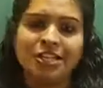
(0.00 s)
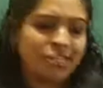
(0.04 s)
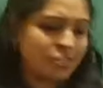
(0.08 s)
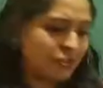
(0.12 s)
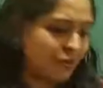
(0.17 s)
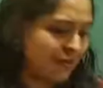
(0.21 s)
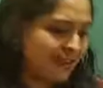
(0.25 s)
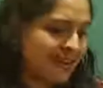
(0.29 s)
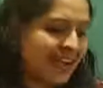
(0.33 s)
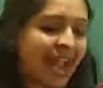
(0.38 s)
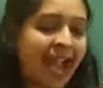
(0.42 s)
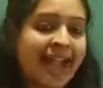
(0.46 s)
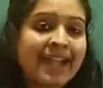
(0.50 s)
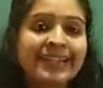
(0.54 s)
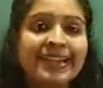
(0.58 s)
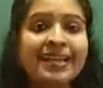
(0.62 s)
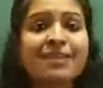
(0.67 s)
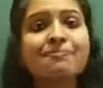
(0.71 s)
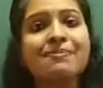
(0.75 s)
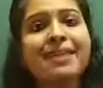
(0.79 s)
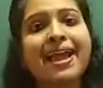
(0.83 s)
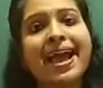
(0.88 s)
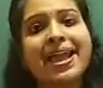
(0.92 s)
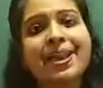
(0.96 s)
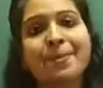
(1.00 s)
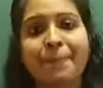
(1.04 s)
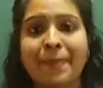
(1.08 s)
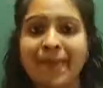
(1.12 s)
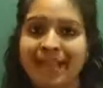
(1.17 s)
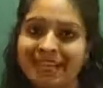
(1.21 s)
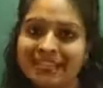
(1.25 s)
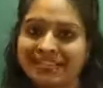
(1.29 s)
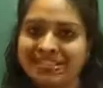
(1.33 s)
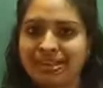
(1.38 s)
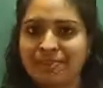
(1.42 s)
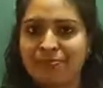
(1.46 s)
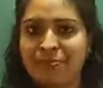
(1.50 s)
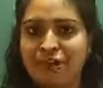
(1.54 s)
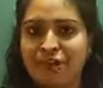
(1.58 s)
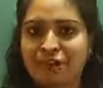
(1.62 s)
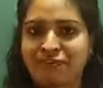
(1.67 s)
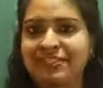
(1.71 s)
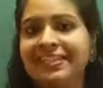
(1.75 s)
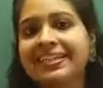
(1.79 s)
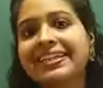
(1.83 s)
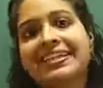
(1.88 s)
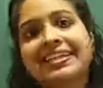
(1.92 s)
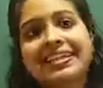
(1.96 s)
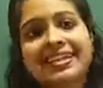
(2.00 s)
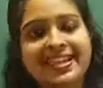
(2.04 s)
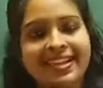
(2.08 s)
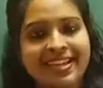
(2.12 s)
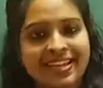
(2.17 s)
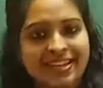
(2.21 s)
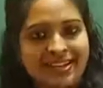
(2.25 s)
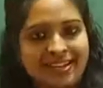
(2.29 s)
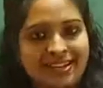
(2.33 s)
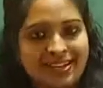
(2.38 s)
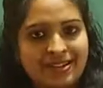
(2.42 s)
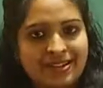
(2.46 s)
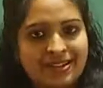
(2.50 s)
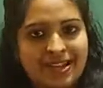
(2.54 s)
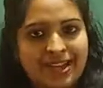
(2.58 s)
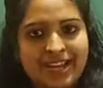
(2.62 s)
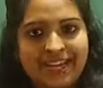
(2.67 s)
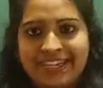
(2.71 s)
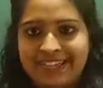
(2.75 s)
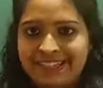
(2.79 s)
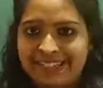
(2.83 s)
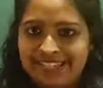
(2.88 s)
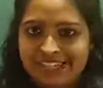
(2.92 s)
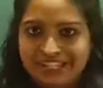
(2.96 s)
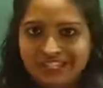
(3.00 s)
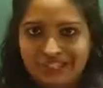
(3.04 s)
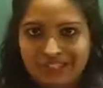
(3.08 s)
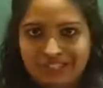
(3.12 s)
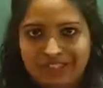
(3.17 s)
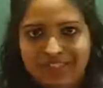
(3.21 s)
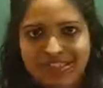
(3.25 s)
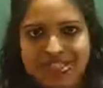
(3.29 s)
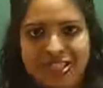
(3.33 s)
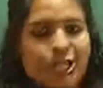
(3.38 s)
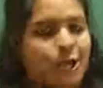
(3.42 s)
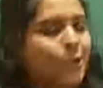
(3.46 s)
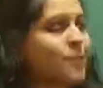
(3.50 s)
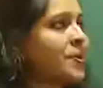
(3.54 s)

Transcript: So randomly I'll pick some of the integers.